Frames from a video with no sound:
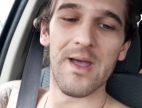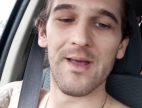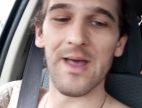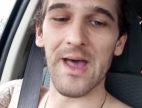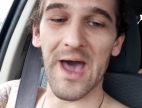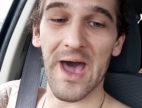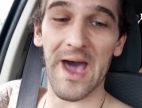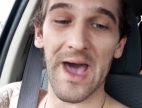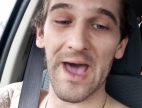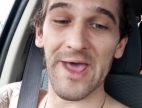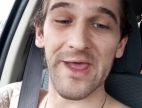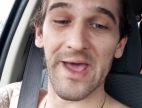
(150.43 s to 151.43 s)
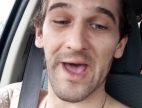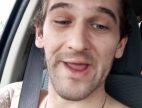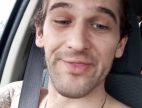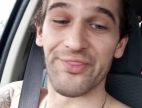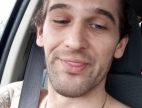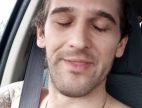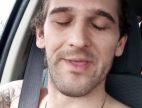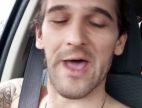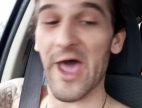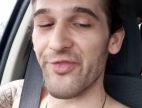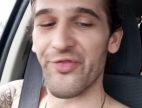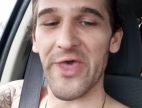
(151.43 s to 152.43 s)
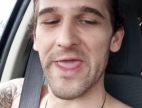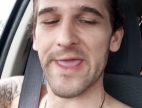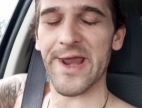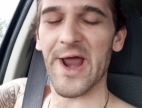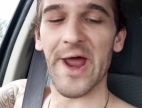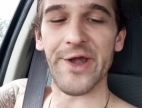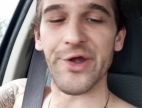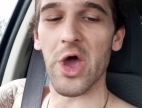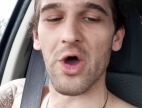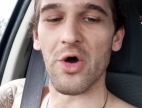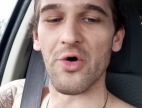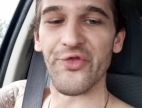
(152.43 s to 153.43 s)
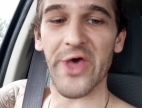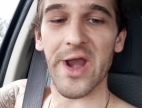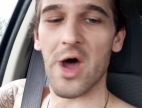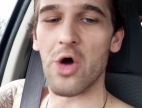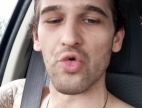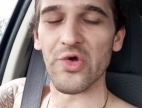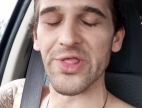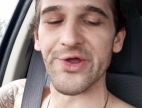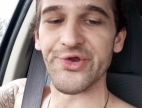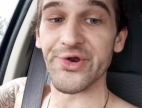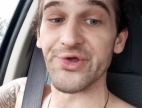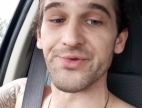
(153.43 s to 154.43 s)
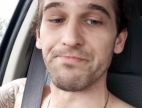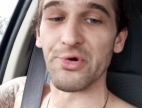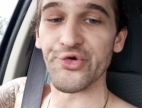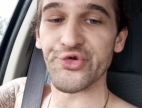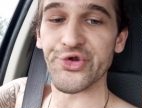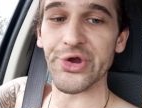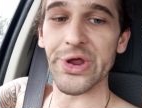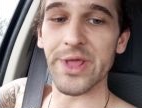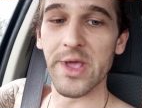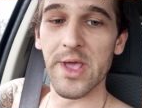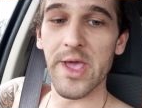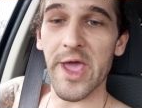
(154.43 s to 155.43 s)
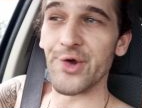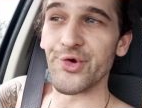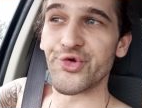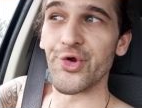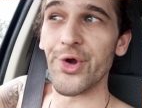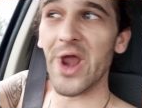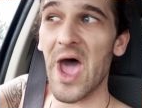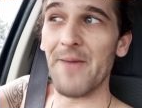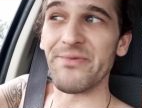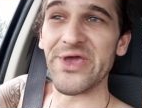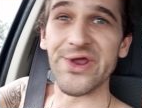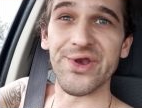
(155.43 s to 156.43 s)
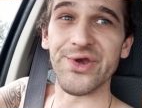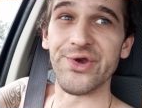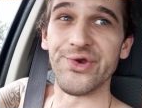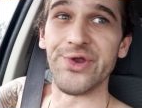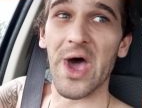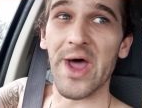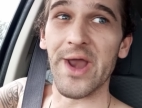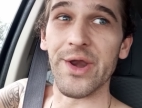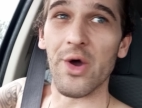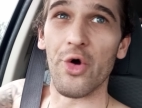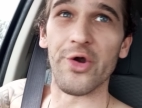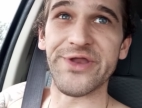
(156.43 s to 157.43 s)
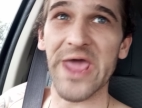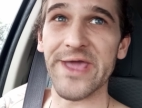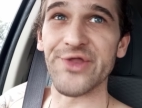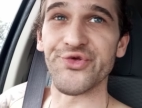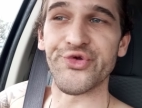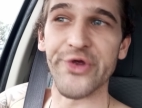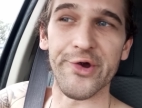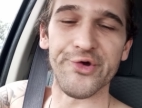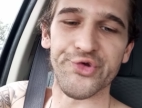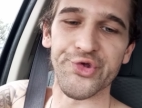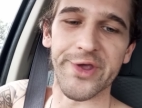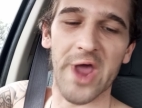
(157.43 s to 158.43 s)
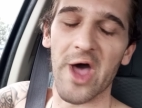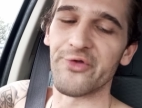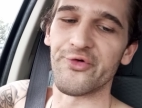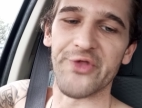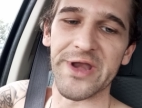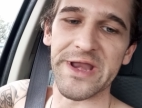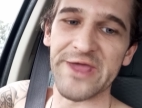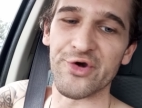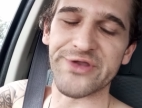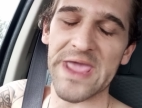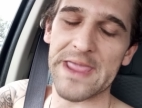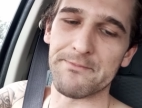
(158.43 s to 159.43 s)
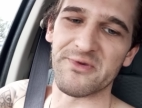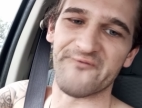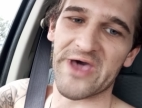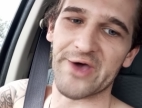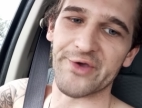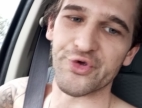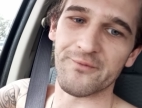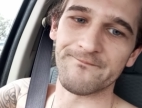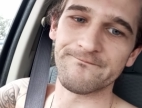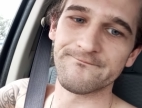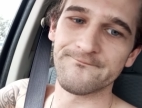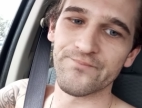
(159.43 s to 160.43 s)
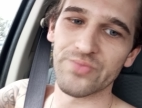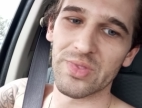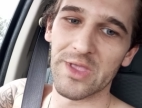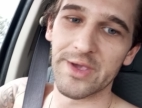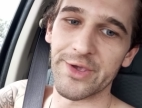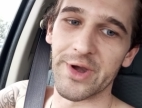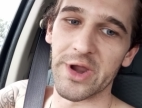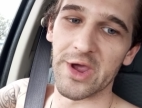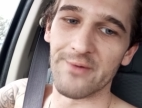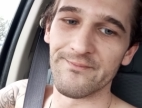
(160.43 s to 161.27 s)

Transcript: I, I, I think and I know that all religion is bullshit and should not be done or taken seriously other than entertainment value. You know?